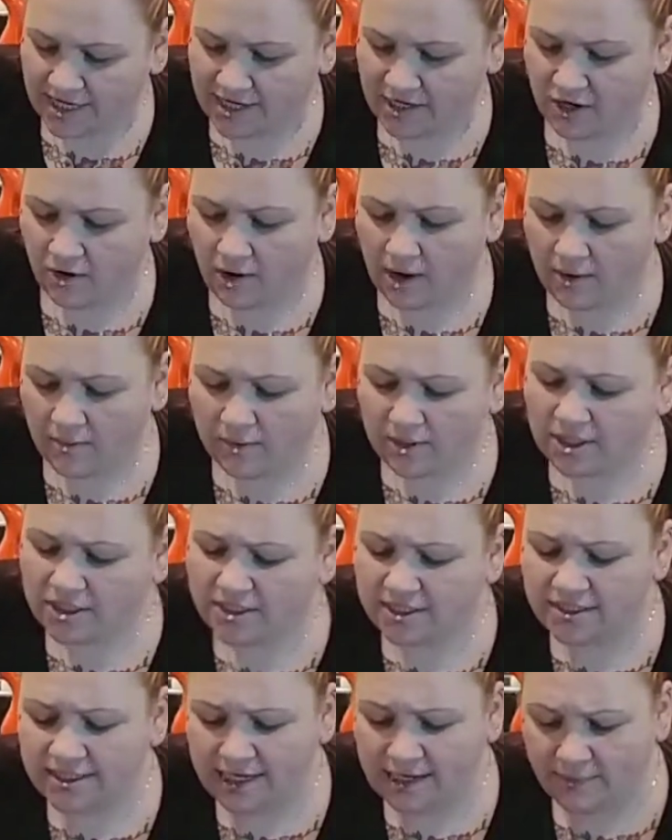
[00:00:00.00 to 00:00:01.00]
I know I
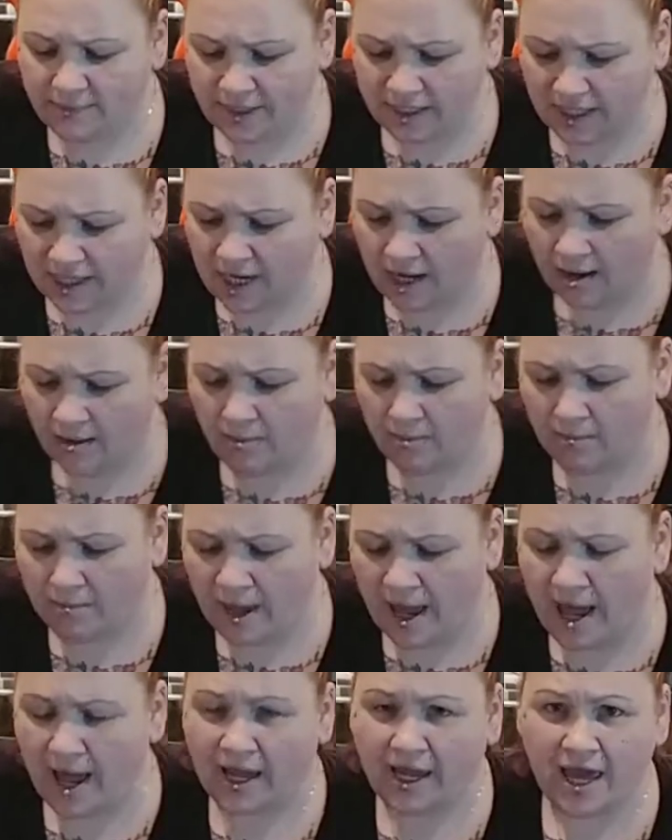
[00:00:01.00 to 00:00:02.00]
said I would come
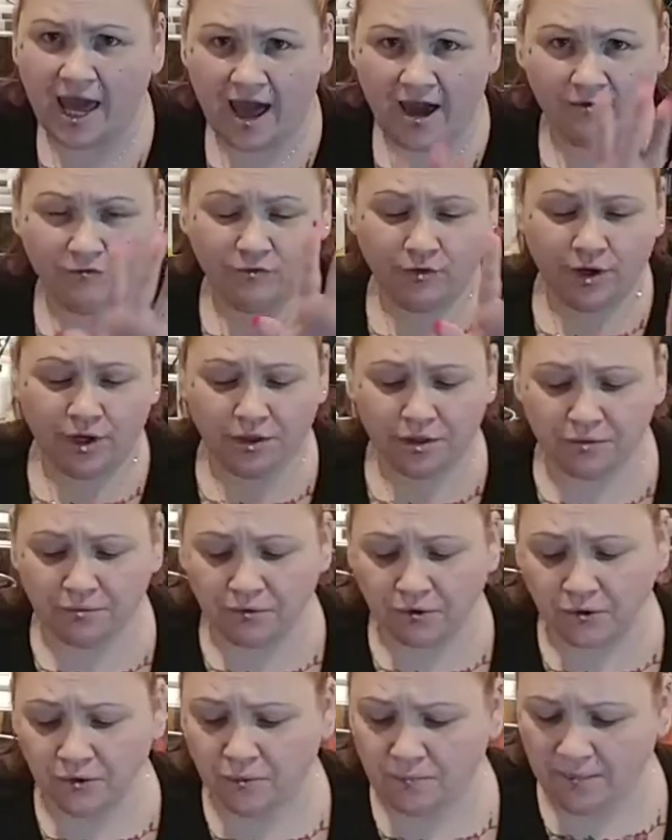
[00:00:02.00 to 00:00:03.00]
back halfway
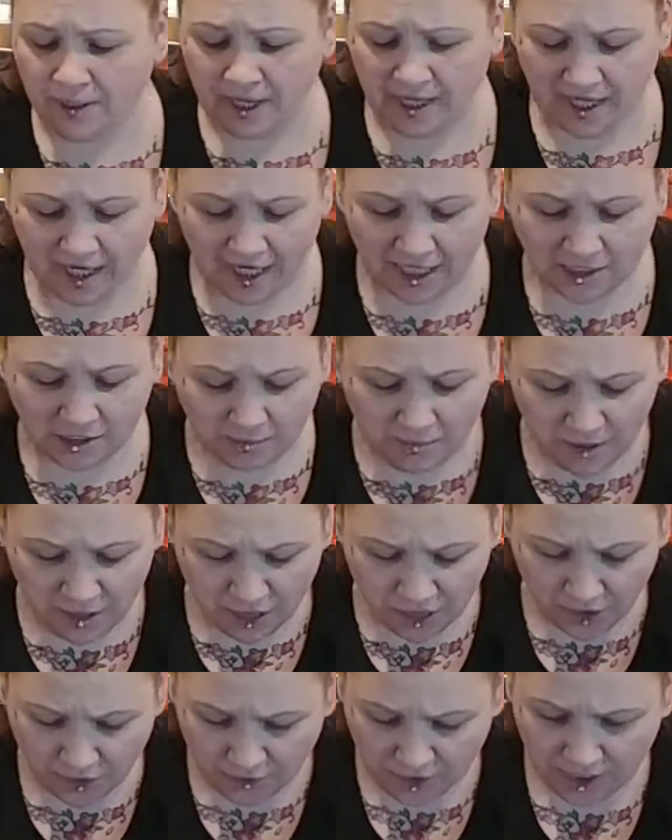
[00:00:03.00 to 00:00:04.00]
through, but it's
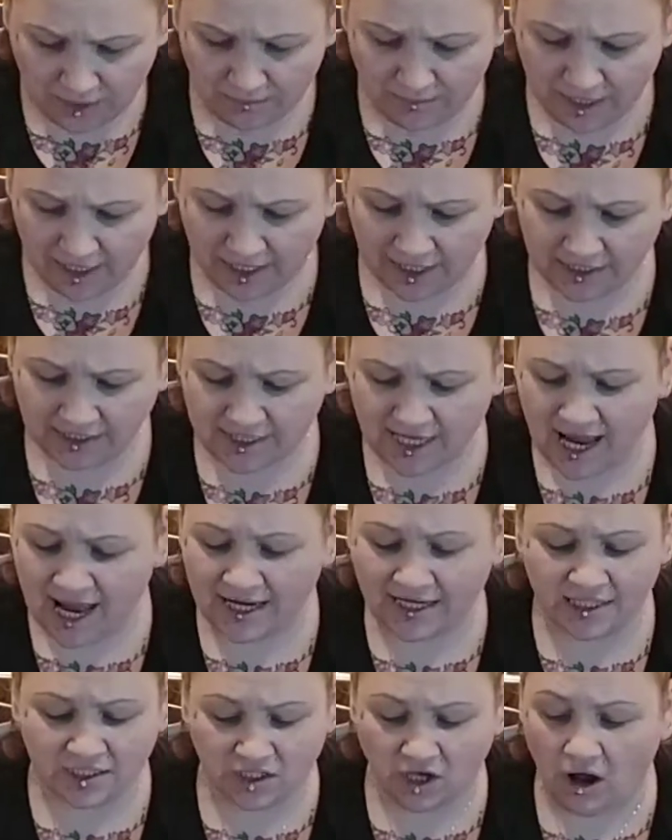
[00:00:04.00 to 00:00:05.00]
been 30 minutes
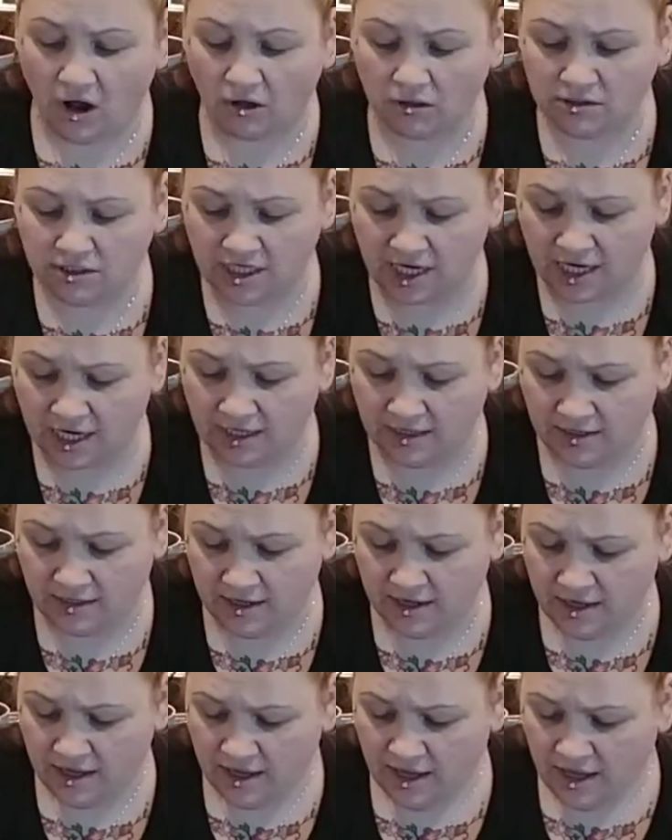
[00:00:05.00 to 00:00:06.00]
and it's all done.
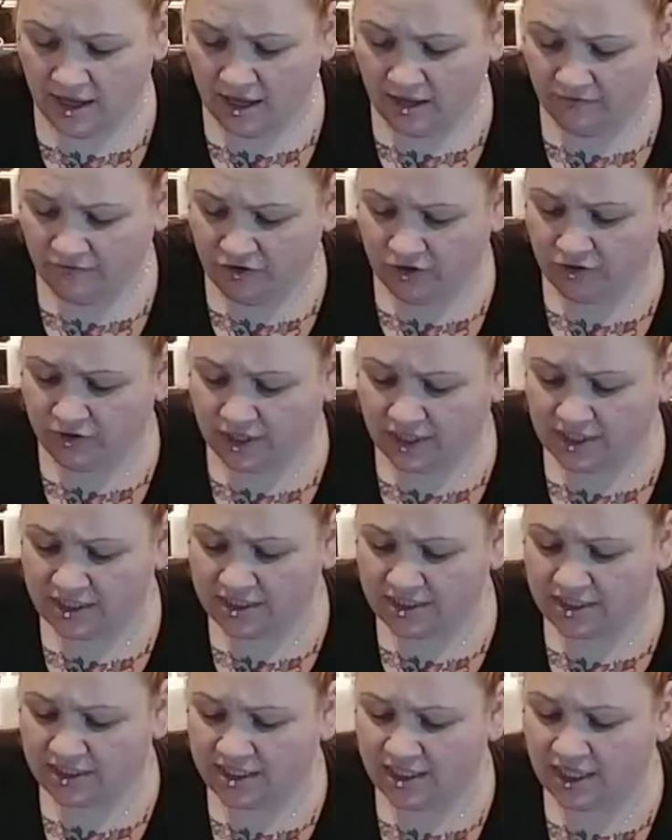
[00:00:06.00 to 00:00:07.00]
You can
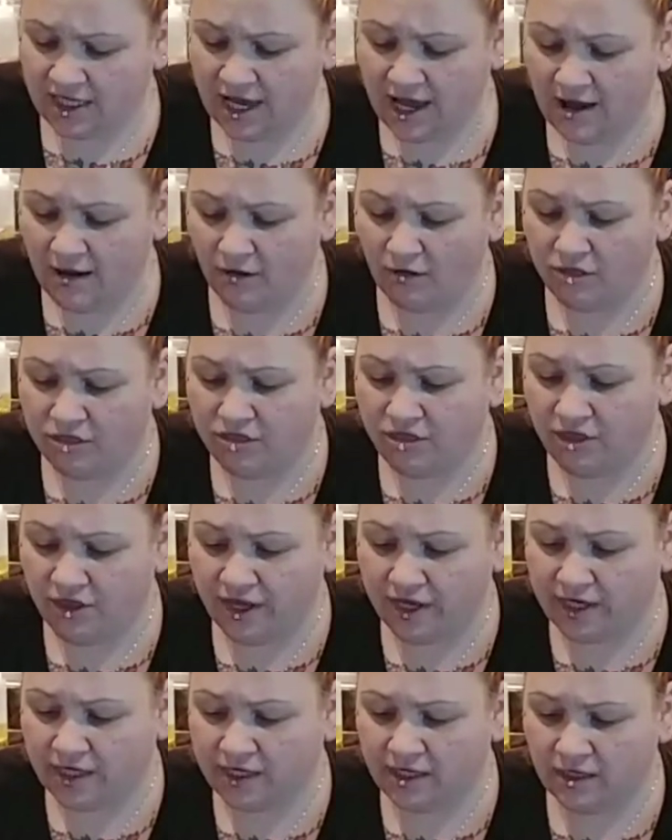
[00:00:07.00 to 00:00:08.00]
see how
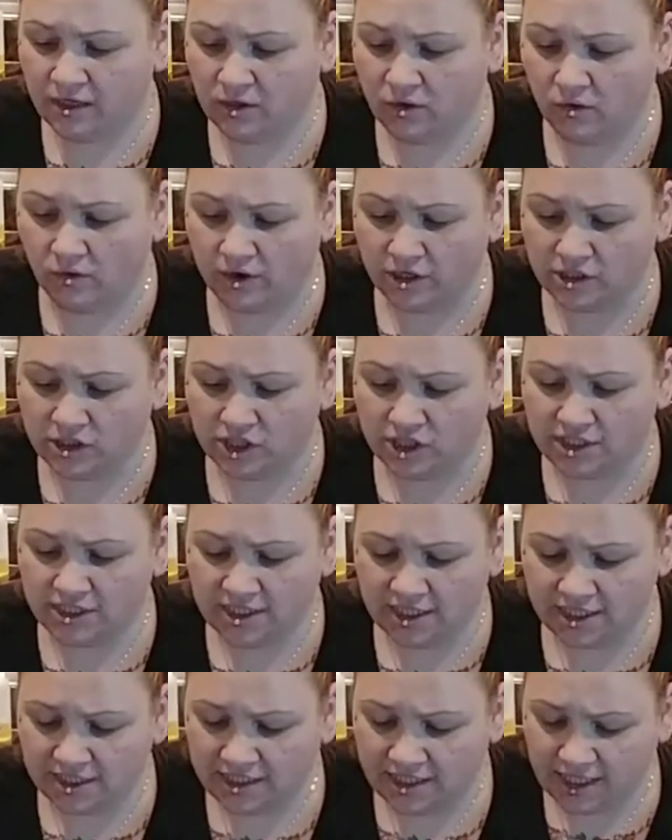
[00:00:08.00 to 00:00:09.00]
thick and gorgeous
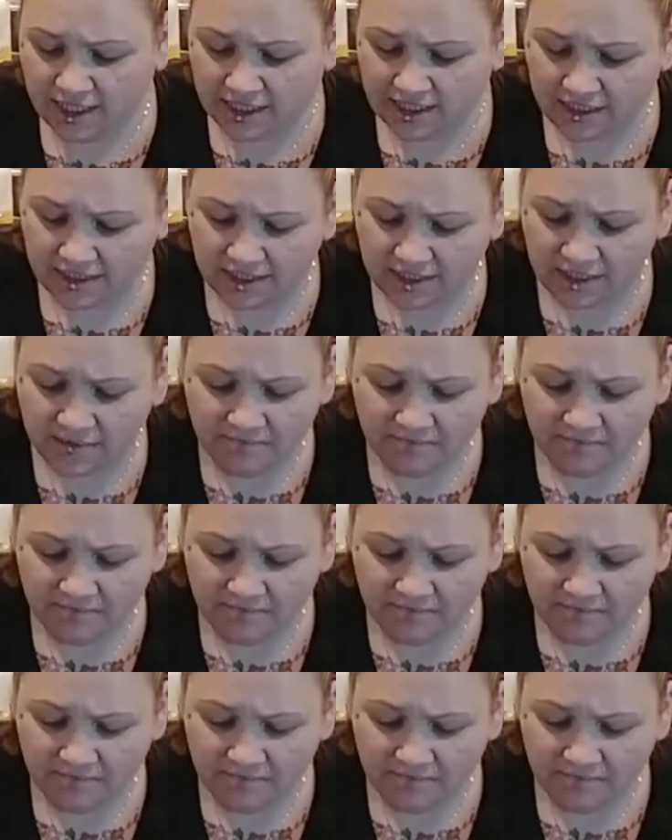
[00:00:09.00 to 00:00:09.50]
this is.